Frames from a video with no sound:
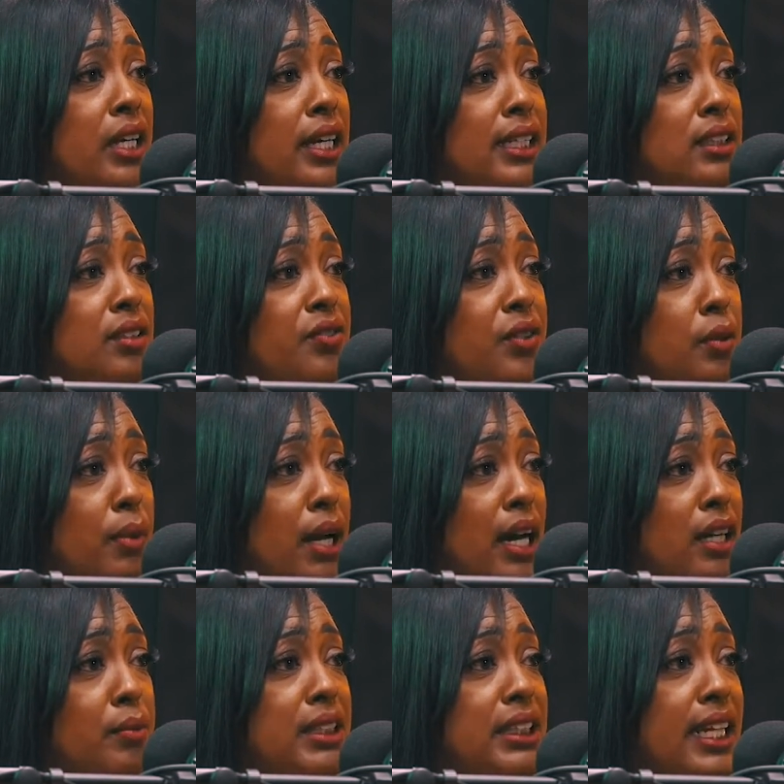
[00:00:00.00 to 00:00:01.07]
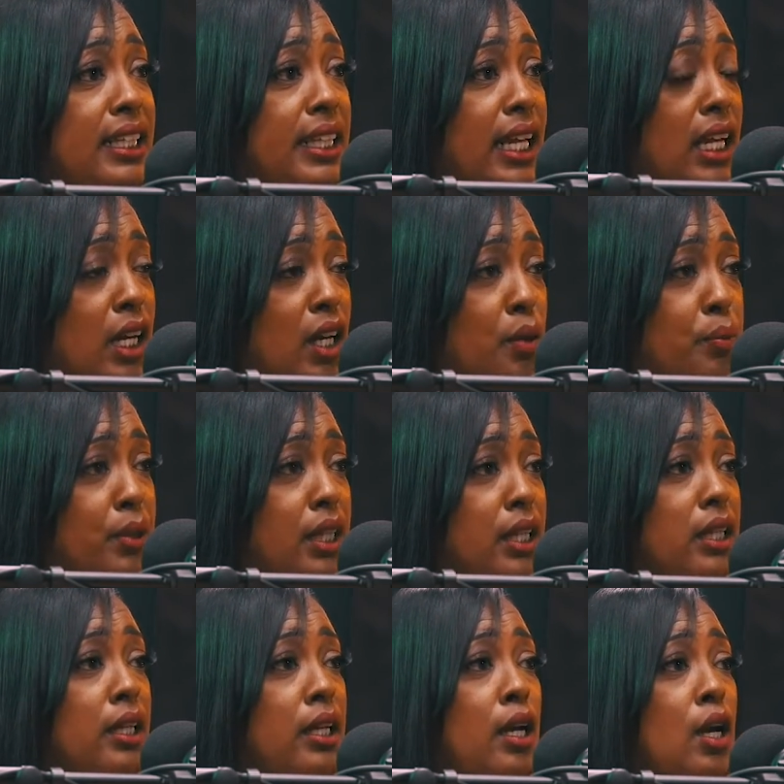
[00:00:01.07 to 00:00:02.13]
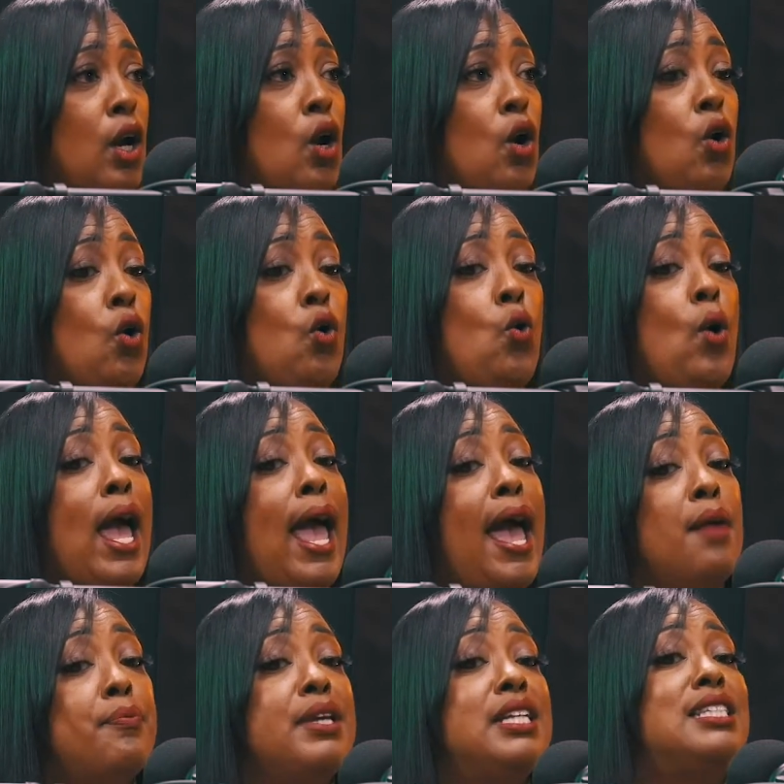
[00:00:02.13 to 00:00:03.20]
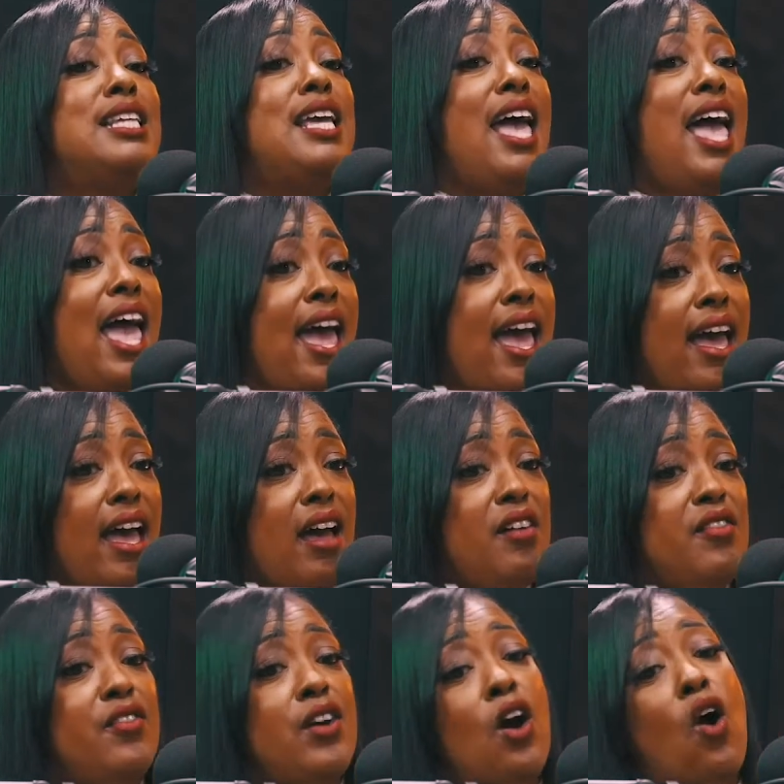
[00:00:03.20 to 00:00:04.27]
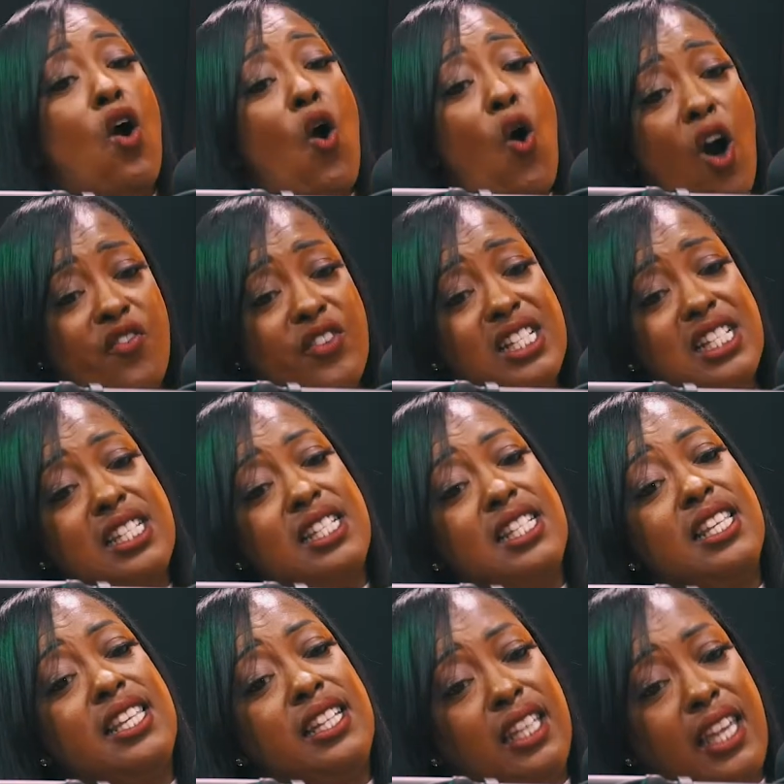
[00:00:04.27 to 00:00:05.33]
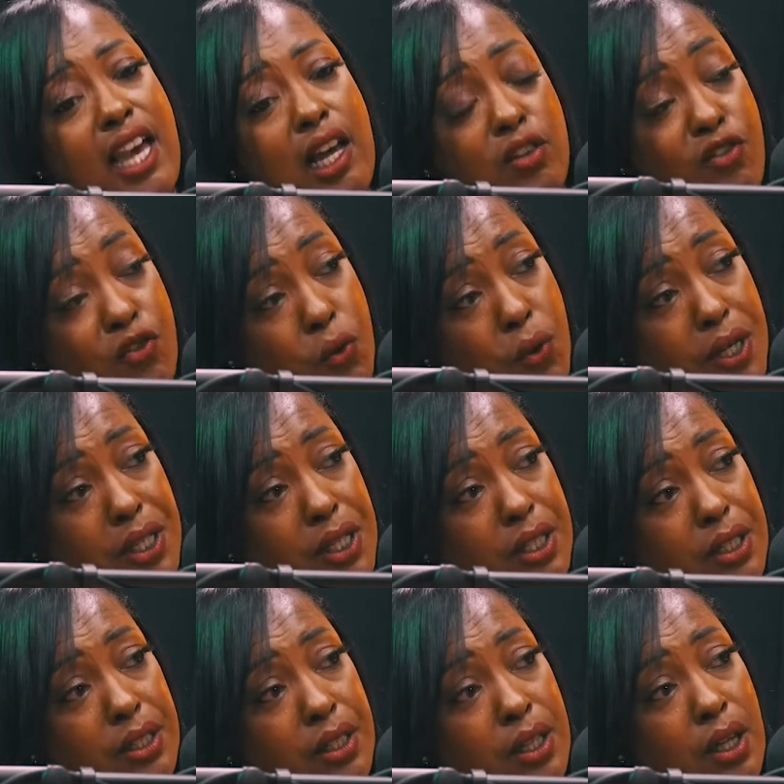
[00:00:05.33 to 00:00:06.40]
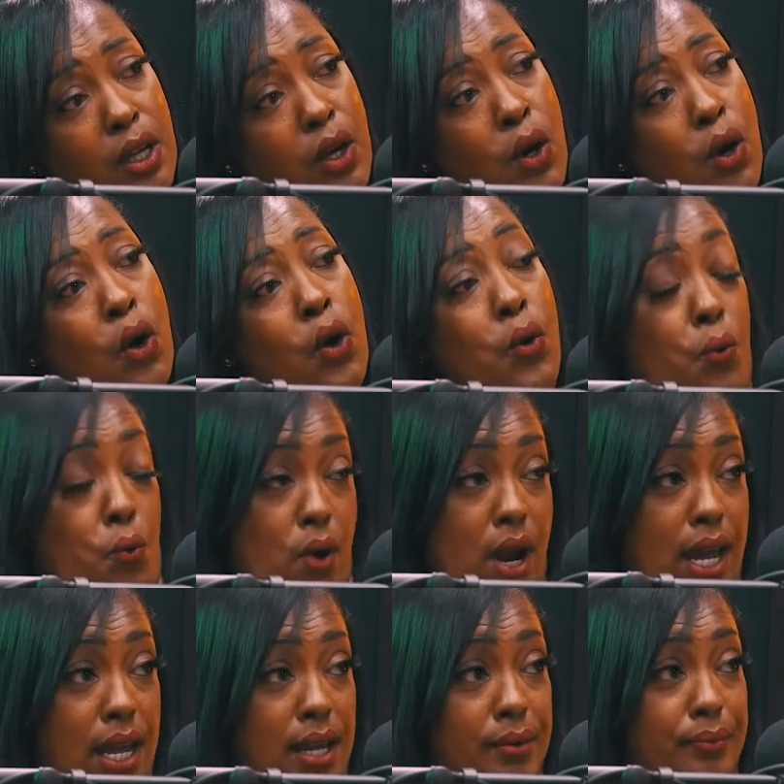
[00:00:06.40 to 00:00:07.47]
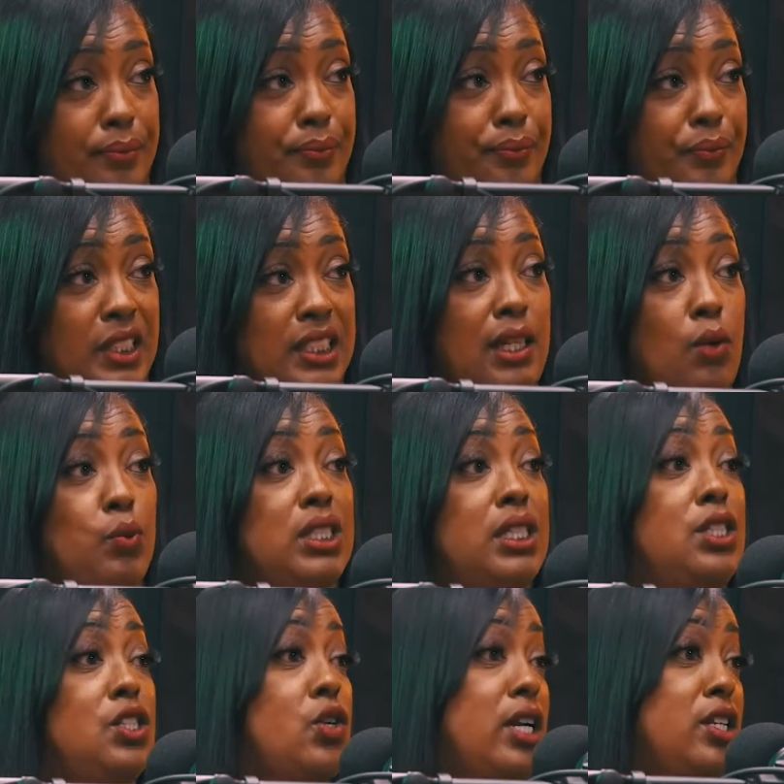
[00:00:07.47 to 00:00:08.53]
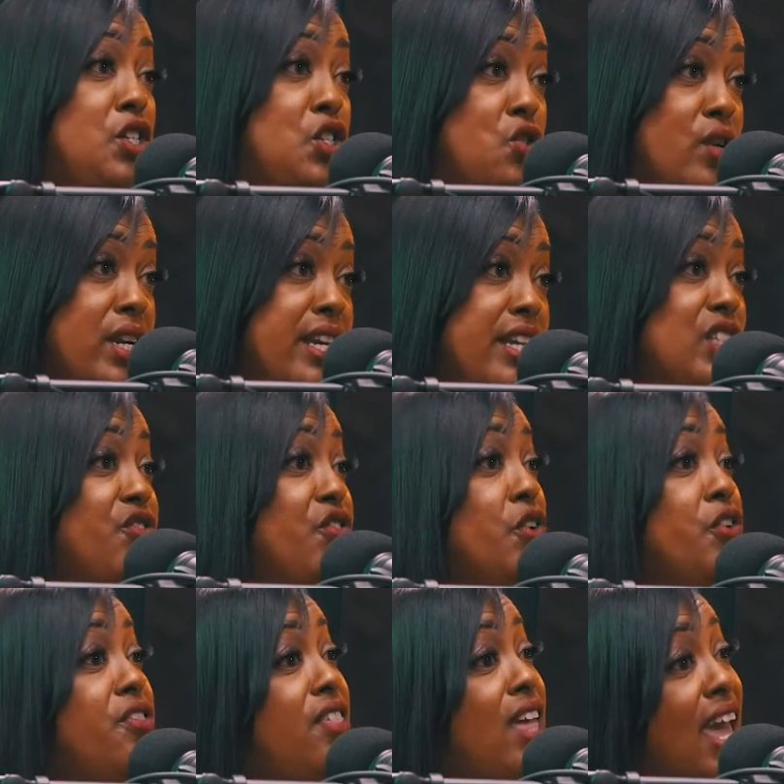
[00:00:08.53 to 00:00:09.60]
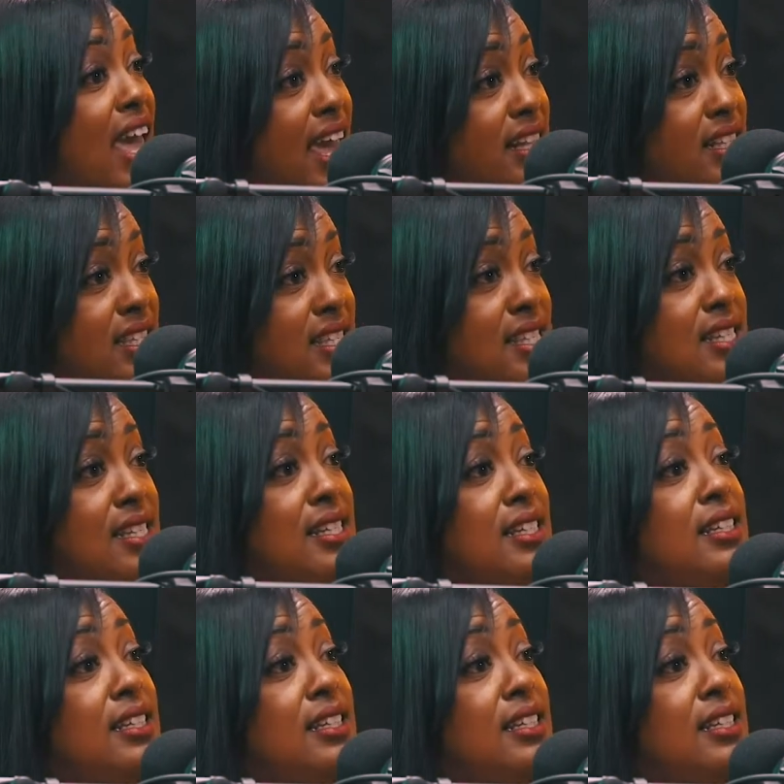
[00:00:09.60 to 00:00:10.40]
working as a phlebotomist at that company who happens to have offices in California, right? Because I was going to try to transfer that,